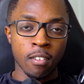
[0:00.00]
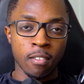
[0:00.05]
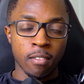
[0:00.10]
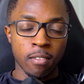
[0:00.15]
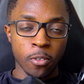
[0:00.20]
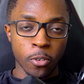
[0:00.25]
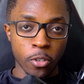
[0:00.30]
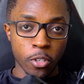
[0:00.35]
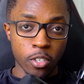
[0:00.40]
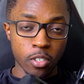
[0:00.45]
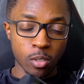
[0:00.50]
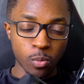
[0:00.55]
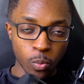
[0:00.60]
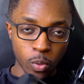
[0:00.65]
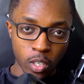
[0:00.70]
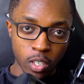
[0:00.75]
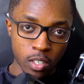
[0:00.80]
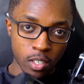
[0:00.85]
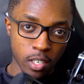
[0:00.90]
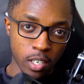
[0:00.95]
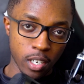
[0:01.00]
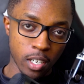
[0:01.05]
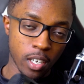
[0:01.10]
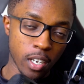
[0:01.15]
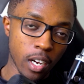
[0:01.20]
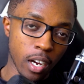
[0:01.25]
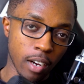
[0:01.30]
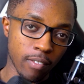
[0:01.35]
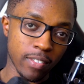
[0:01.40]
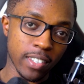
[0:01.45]
For this one,
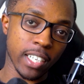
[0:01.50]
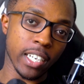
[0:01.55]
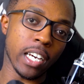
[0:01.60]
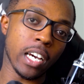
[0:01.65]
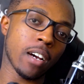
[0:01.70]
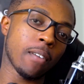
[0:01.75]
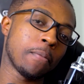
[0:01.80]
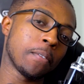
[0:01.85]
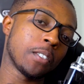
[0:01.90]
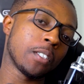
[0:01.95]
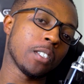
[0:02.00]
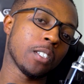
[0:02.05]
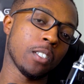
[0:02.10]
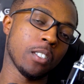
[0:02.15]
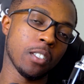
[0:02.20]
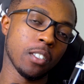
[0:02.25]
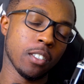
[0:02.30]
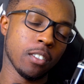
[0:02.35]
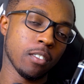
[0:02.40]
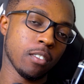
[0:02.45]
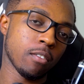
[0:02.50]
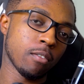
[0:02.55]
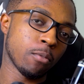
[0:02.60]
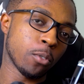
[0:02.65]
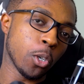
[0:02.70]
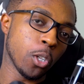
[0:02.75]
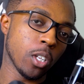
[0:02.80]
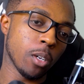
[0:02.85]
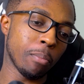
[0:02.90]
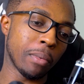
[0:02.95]
I'm gonna have to
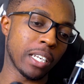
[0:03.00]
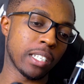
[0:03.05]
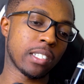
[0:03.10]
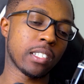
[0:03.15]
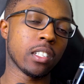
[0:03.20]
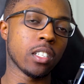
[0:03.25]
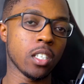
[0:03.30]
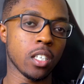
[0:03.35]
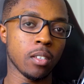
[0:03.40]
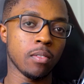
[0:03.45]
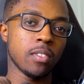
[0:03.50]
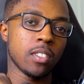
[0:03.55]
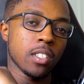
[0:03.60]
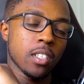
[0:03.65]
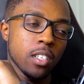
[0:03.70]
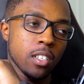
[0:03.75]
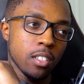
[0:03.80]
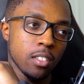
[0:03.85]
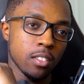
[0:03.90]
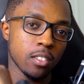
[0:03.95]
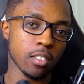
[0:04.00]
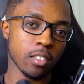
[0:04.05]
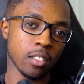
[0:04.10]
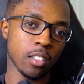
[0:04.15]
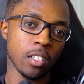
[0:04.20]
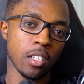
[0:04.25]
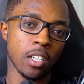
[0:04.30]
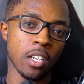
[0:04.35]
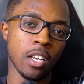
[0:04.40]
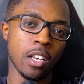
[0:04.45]
roll up my sleeves because
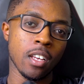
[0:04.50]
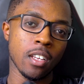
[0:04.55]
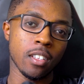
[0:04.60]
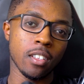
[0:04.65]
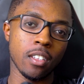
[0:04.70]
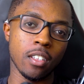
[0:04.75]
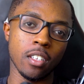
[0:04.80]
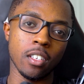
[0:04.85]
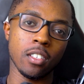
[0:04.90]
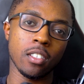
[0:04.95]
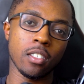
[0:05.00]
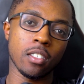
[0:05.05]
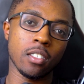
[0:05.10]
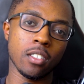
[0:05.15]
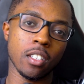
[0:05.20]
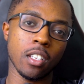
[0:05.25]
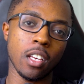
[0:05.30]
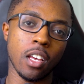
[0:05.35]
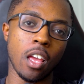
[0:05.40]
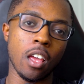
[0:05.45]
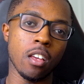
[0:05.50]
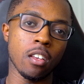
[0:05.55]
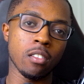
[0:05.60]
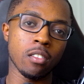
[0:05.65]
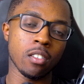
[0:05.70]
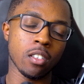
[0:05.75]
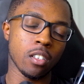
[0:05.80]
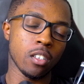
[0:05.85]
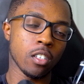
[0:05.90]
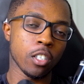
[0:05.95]
this
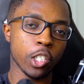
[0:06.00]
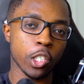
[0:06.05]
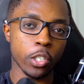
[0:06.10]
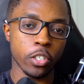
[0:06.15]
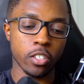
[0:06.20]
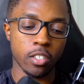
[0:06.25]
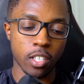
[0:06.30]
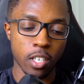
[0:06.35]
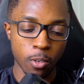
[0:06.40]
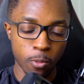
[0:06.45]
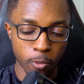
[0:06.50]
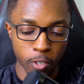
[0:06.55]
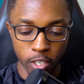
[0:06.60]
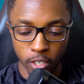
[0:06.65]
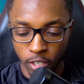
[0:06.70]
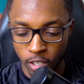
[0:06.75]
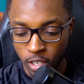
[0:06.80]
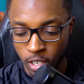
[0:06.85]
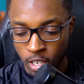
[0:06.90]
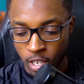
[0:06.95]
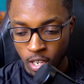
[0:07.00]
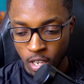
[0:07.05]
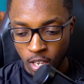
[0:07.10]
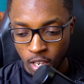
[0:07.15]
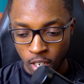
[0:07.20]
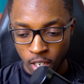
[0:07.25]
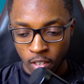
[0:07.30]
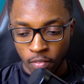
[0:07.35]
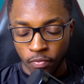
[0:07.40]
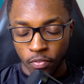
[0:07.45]
is an interesting one.
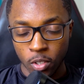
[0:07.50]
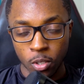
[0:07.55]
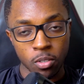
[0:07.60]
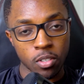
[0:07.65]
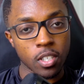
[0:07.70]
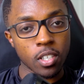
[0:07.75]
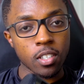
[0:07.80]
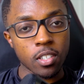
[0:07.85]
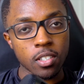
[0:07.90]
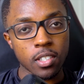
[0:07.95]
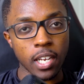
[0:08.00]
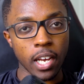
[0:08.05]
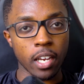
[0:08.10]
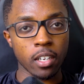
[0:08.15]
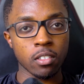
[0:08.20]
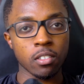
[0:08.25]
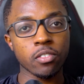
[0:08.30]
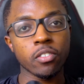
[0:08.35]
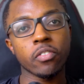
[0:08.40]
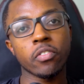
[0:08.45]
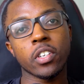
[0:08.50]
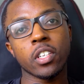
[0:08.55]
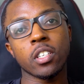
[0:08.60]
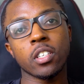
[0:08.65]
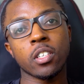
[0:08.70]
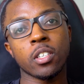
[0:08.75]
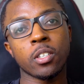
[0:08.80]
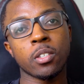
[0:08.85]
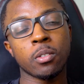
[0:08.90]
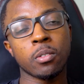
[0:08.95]
You see in the title of the
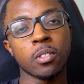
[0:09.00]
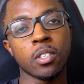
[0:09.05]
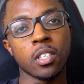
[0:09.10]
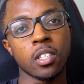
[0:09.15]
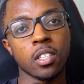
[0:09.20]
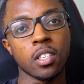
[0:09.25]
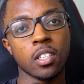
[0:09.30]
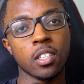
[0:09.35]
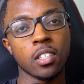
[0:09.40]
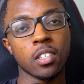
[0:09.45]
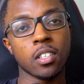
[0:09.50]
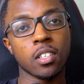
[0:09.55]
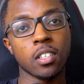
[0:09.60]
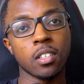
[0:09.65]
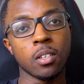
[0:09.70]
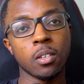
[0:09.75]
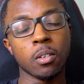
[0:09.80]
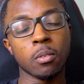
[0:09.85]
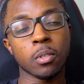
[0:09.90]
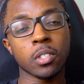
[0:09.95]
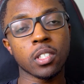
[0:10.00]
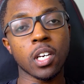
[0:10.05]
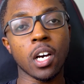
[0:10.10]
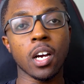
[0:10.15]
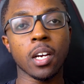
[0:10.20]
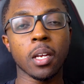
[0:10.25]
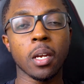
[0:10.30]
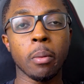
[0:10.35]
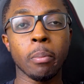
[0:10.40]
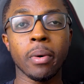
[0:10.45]
video, we're
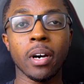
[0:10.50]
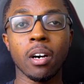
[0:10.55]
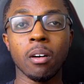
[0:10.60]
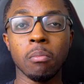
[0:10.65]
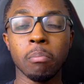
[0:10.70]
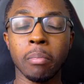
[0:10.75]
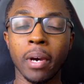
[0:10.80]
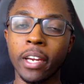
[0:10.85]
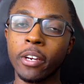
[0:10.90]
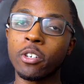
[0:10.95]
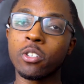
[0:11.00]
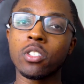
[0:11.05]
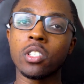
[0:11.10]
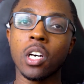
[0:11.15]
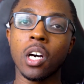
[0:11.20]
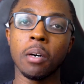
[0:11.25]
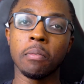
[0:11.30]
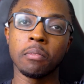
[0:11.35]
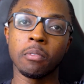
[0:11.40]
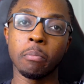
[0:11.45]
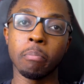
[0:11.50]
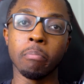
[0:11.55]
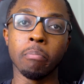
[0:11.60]
talking about Microsoft